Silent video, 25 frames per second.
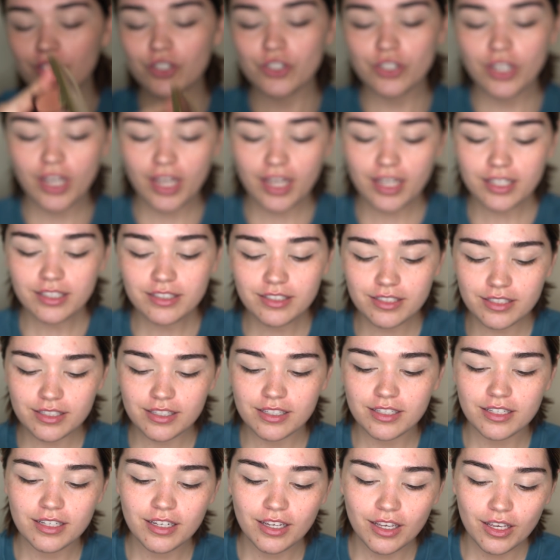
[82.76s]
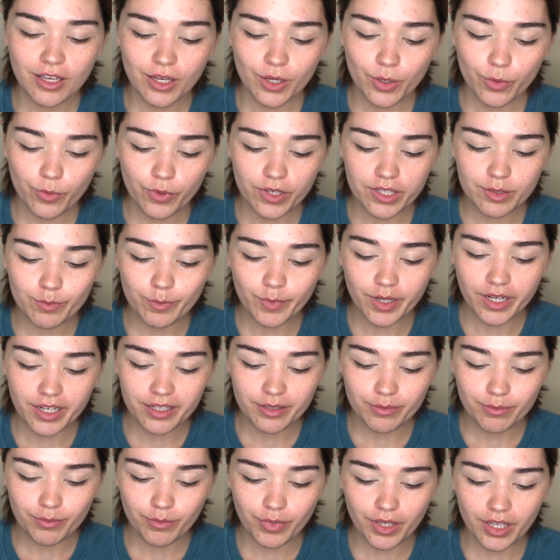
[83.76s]
shade with my
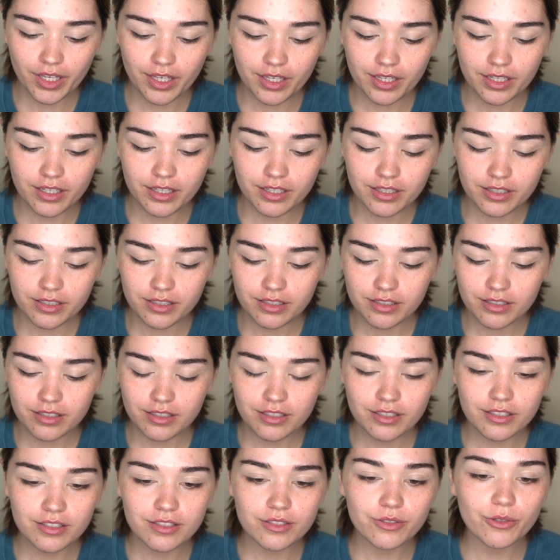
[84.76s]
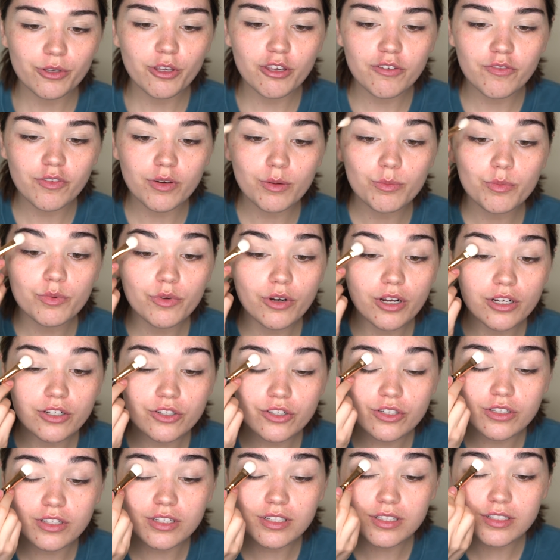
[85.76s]
big Zoeva brush.
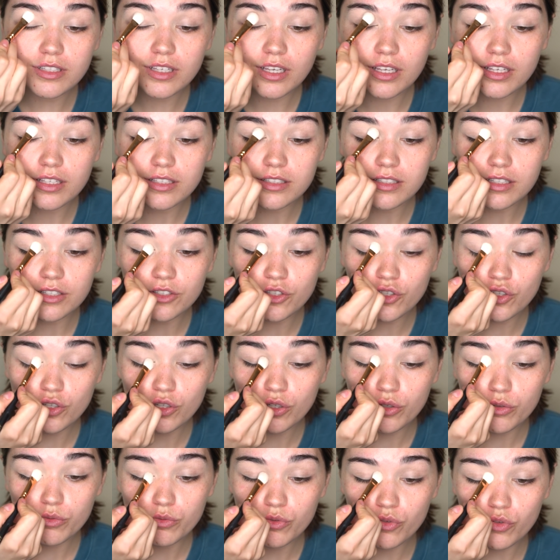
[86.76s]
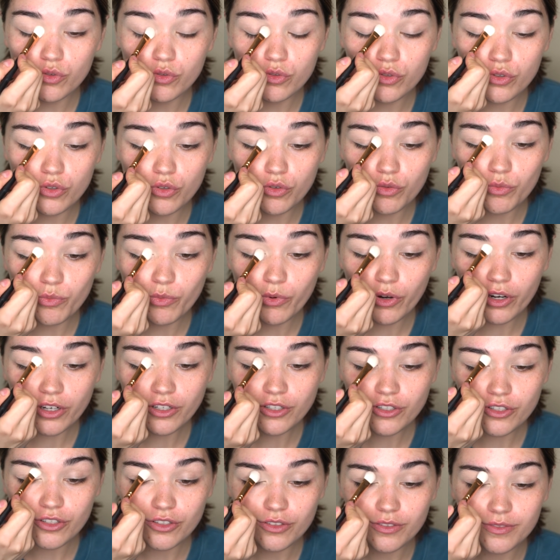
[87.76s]
This is a 222
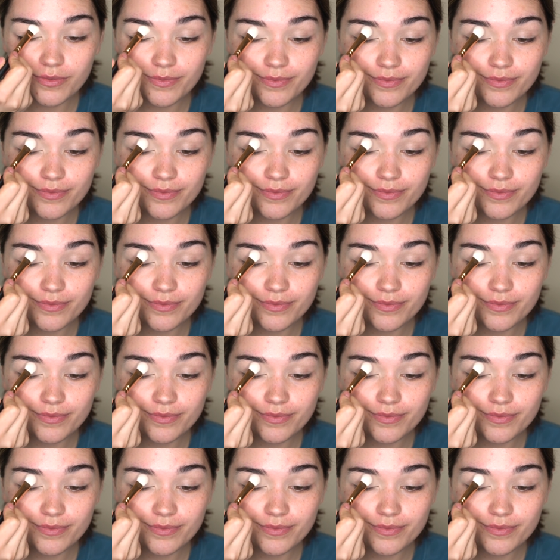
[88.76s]
brush.